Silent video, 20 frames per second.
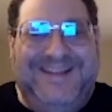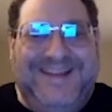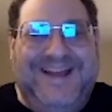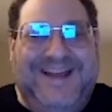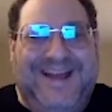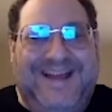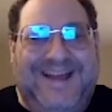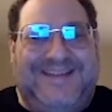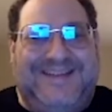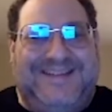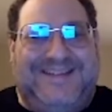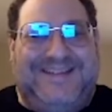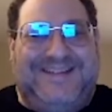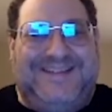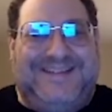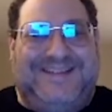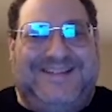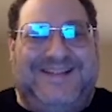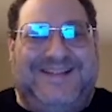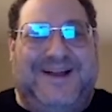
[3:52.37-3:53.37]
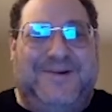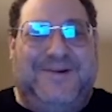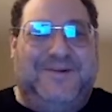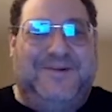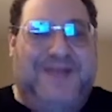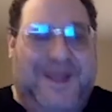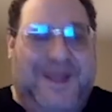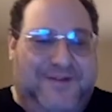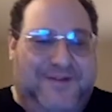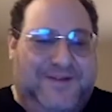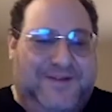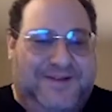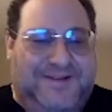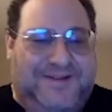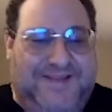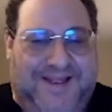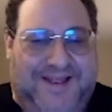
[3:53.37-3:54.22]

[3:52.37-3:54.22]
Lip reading: as Slack would have it,